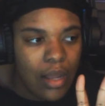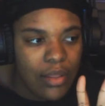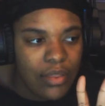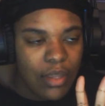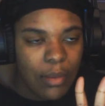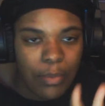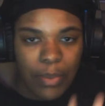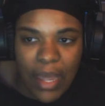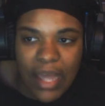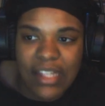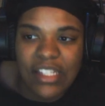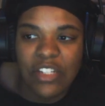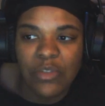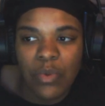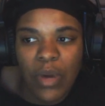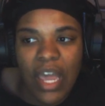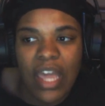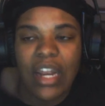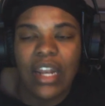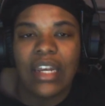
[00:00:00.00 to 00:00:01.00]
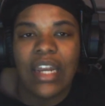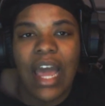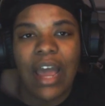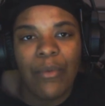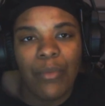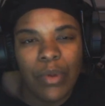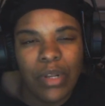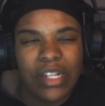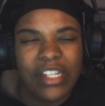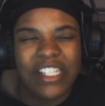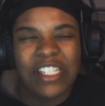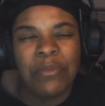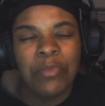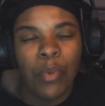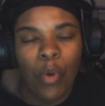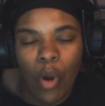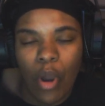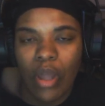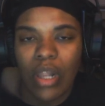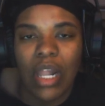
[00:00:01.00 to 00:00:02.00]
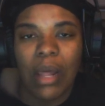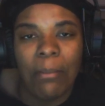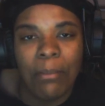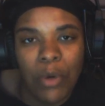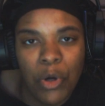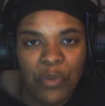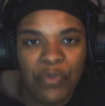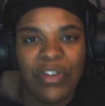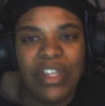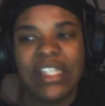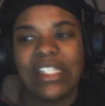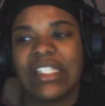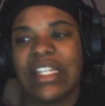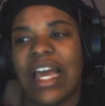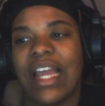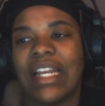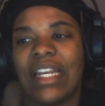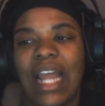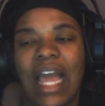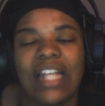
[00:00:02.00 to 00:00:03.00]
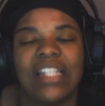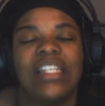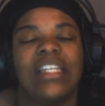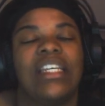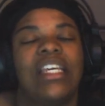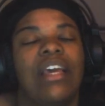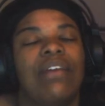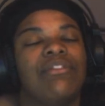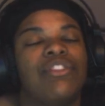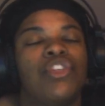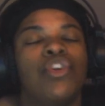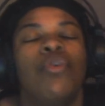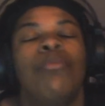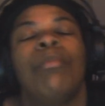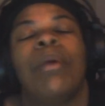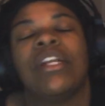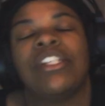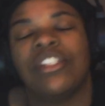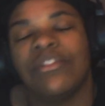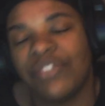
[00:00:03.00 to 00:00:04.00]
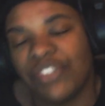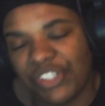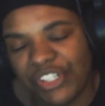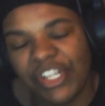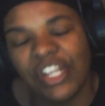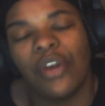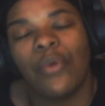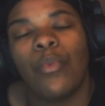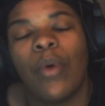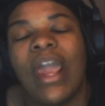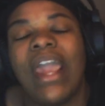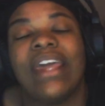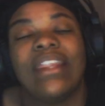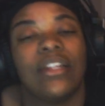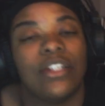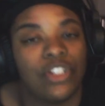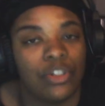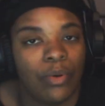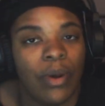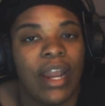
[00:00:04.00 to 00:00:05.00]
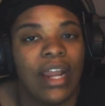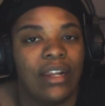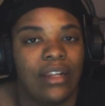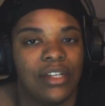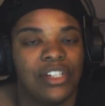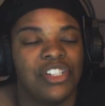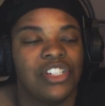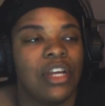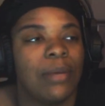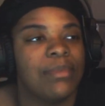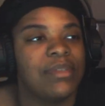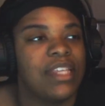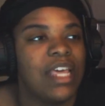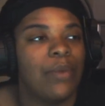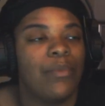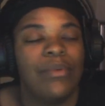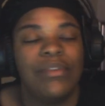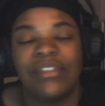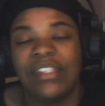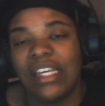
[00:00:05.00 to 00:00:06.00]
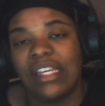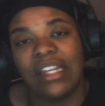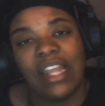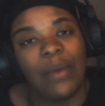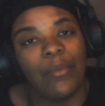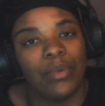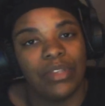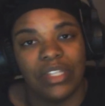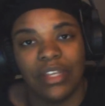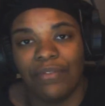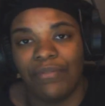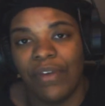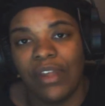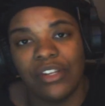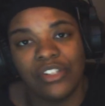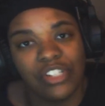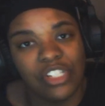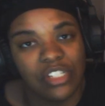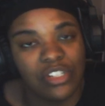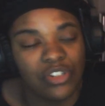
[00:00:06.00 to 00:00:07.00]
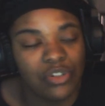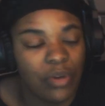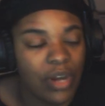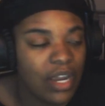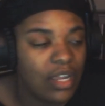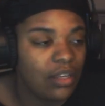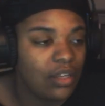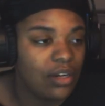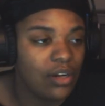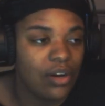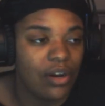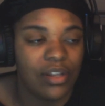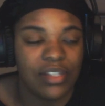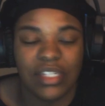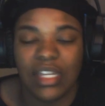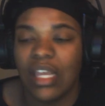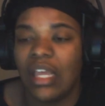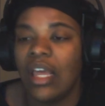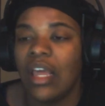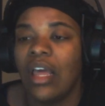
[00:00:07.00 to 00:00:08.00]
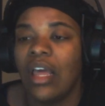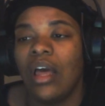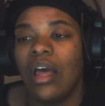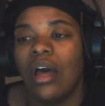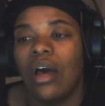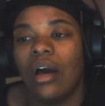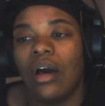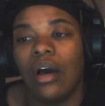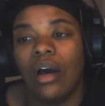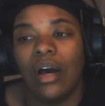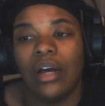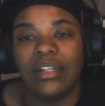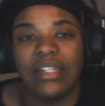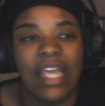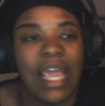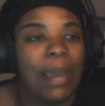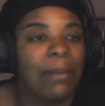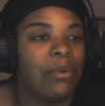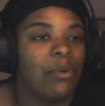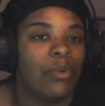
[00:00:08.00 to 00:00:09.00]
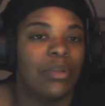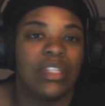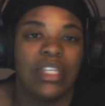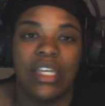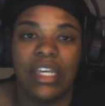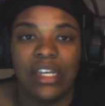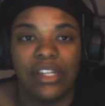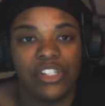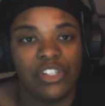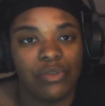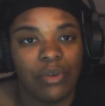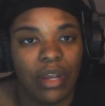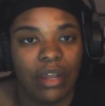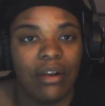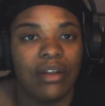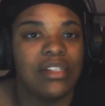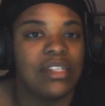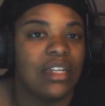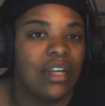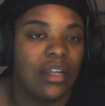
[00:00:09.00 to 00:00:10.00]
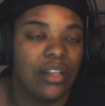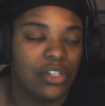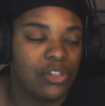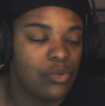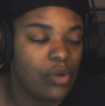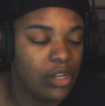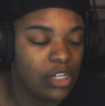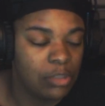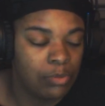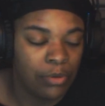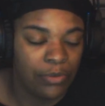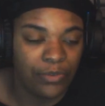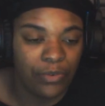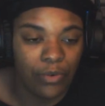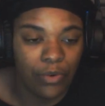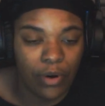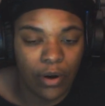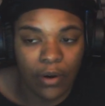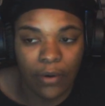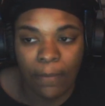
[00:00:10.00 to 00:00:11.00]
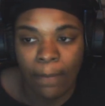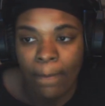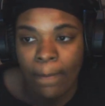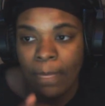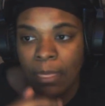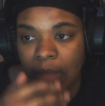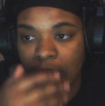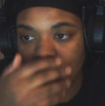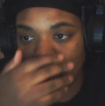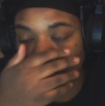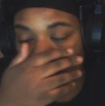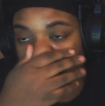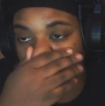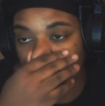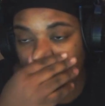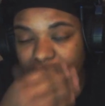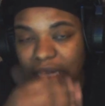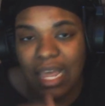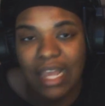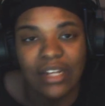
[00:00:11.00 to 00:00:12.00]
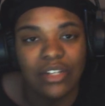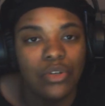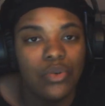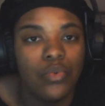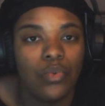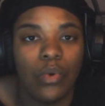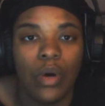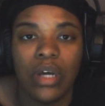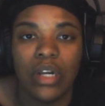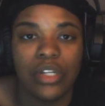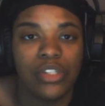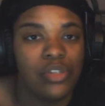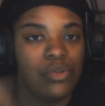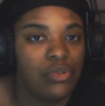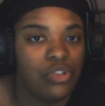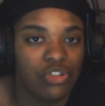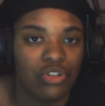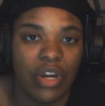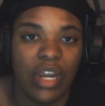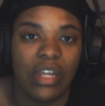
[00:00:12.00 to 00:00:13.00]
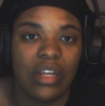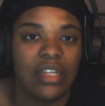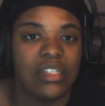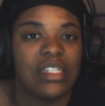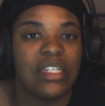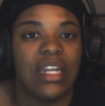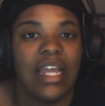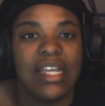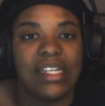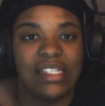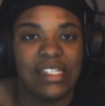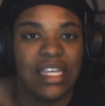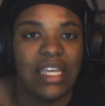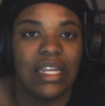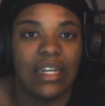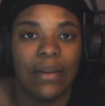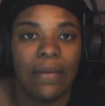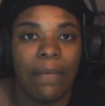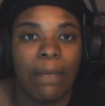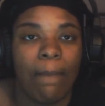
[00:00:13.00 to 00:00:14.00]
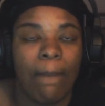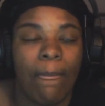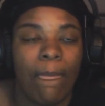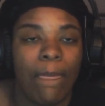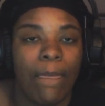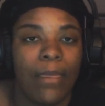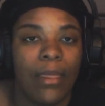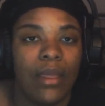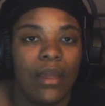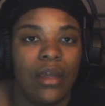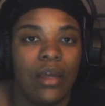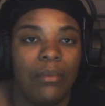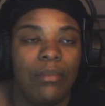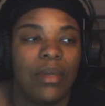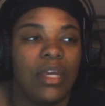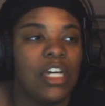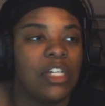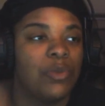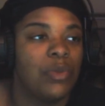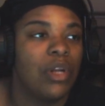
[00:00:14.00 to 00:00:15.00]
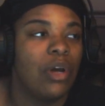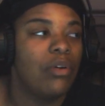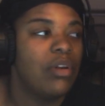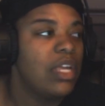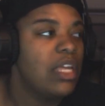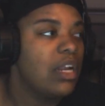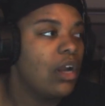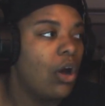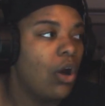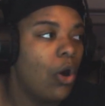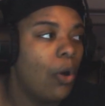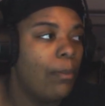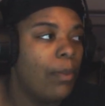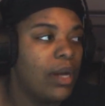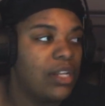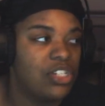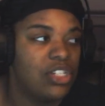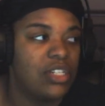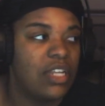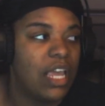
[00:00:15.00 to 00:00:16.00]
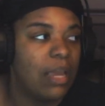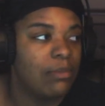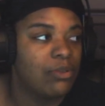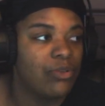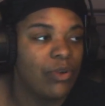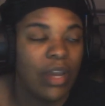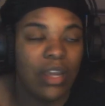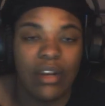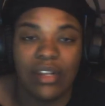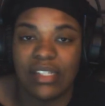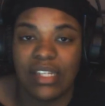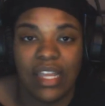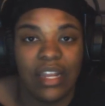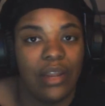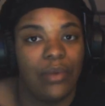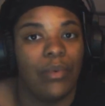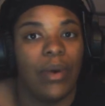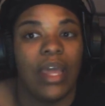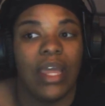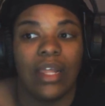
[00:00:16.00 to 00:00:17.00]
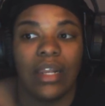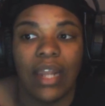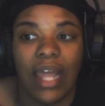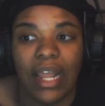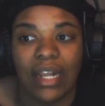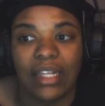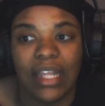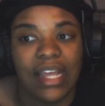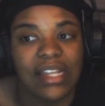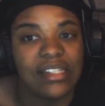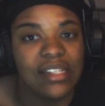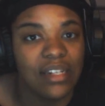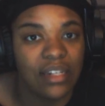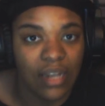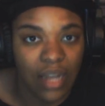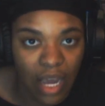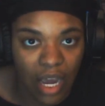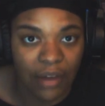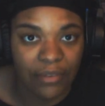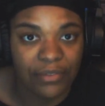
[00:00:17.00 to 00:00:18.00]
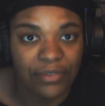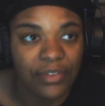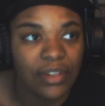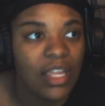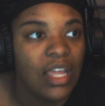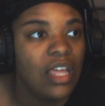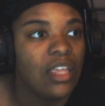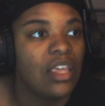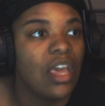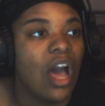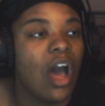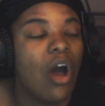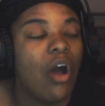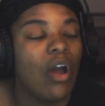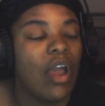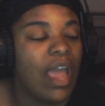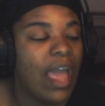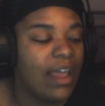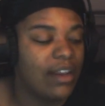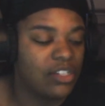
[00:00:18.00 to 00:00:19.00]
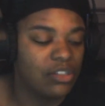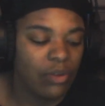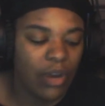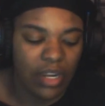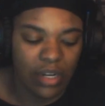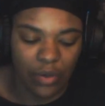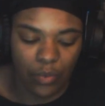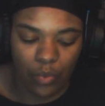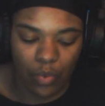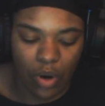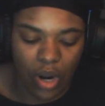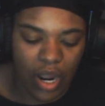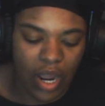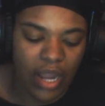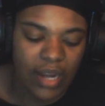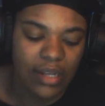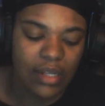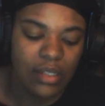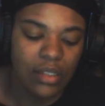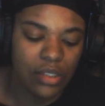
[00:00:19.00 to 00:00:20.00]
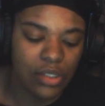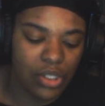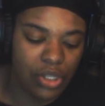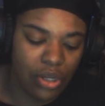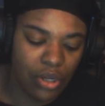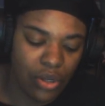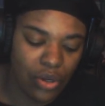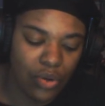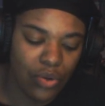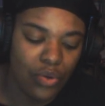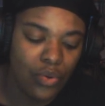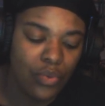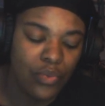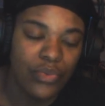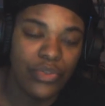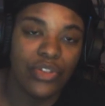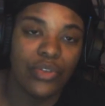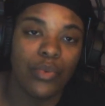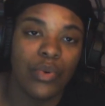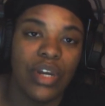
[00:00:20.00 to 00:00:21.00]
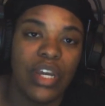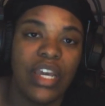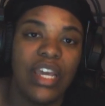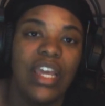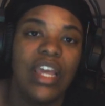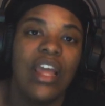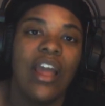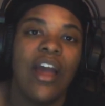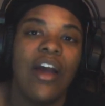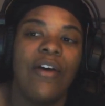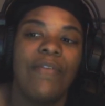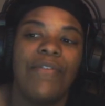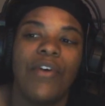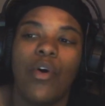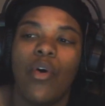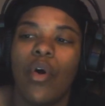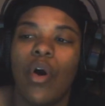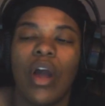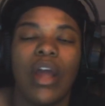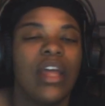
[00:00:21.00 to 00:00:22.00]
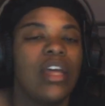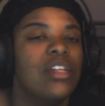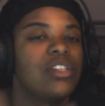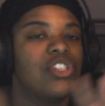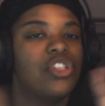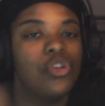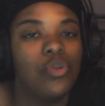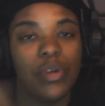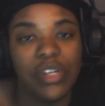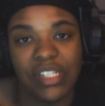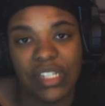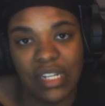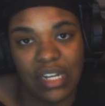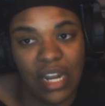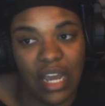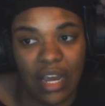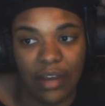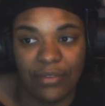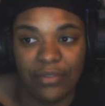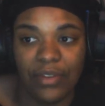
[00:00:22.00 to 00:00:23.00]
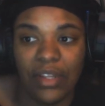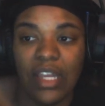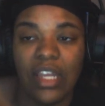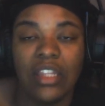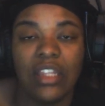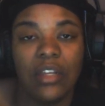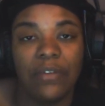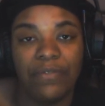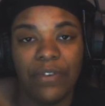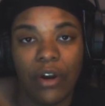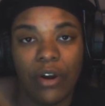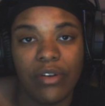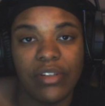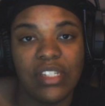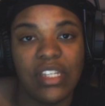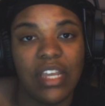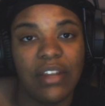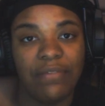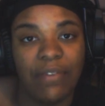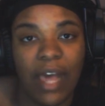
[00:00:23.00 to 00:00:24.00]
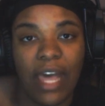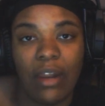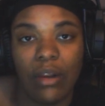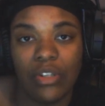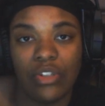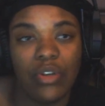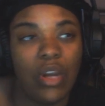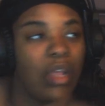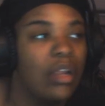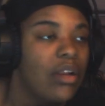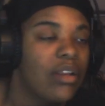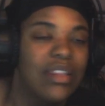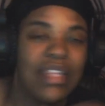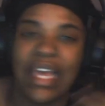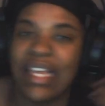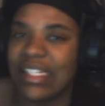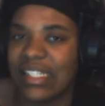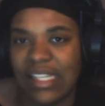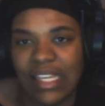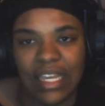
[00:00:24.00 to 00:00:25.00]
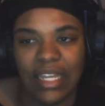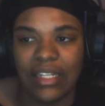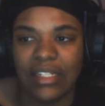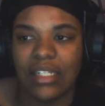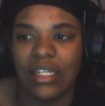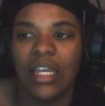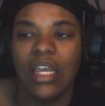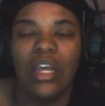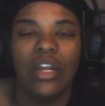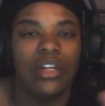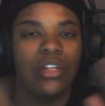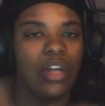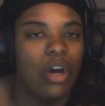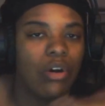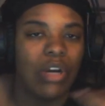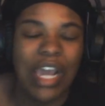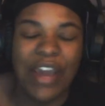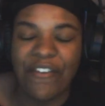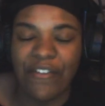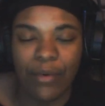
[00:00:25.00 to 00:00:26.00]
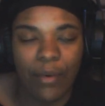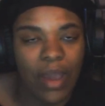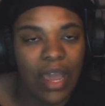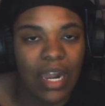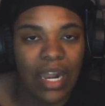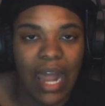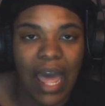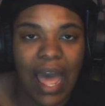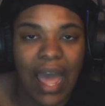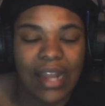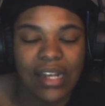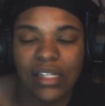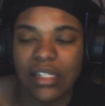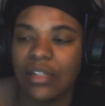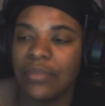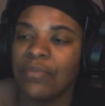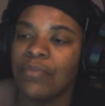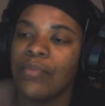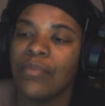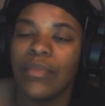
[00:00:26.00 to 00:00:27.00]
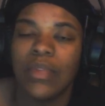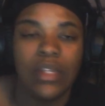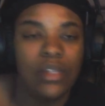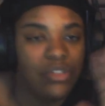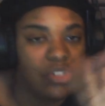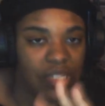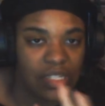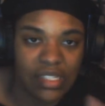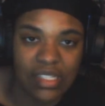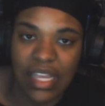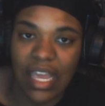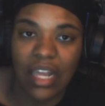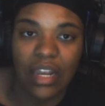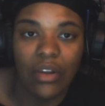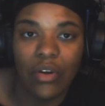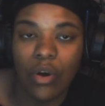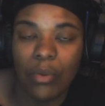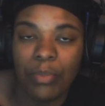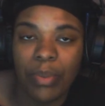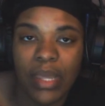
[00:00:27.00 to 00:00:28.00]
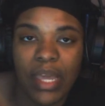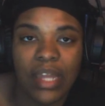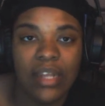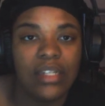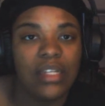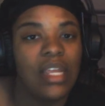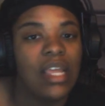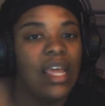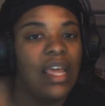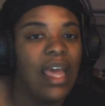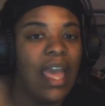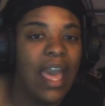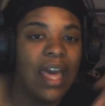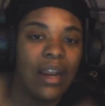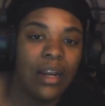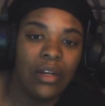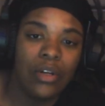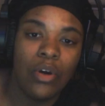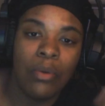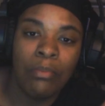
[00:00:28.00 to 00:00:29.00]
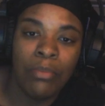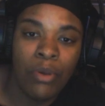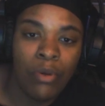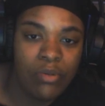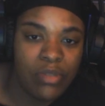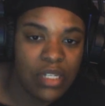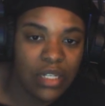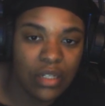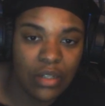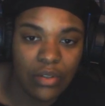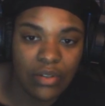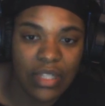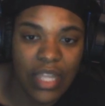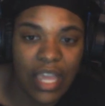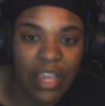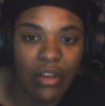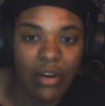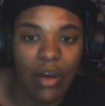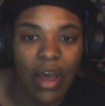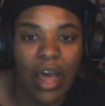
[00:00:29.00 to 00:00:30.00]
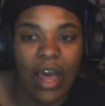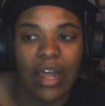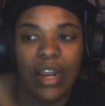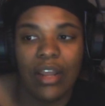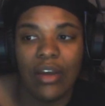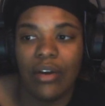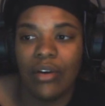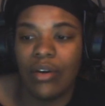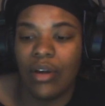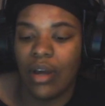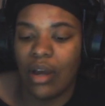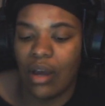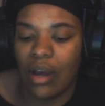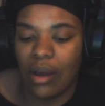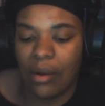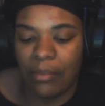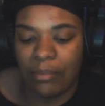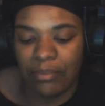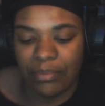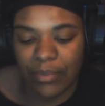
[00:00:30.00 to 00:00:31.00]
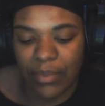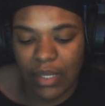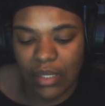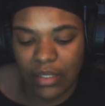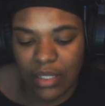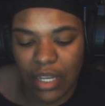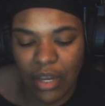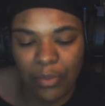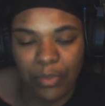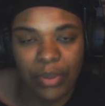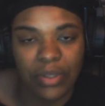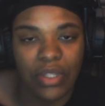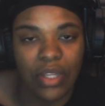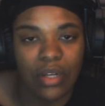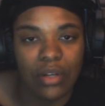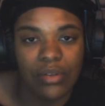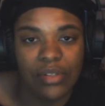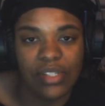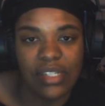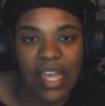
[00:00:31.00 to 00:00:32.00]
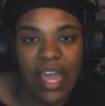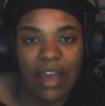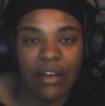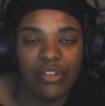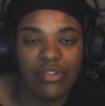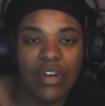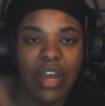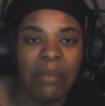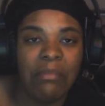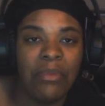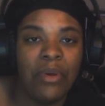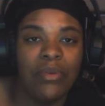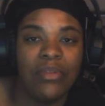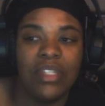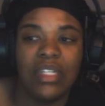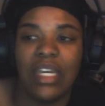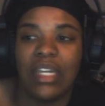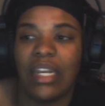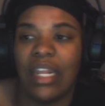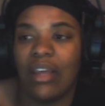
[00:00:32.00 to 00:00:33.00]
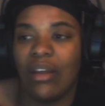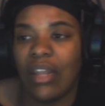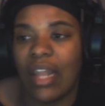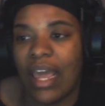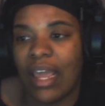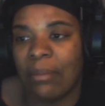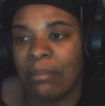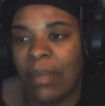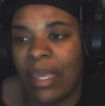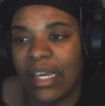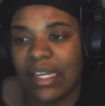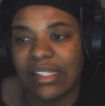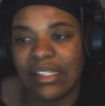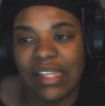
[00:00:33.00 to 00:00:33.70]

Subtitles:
The best way to not really spoil a movie is like not to give too much of shit away in the trailers. You know what I'm saying? We've seen that with the Avengers trailers, damn near with the It trailers and other trailers before. So just like do one or two trailers and that's it. Because we don't need a whole bunch of damn trailers anyway. Like that's enough. Y'all got trailer 1, 2, 3, 4. 2 is enough. The first and final trailer. That's it. Don't give away a lot. Just say a little bit, had a little music, little thing. You know how they'll put the little soundtrack music and they'll like make it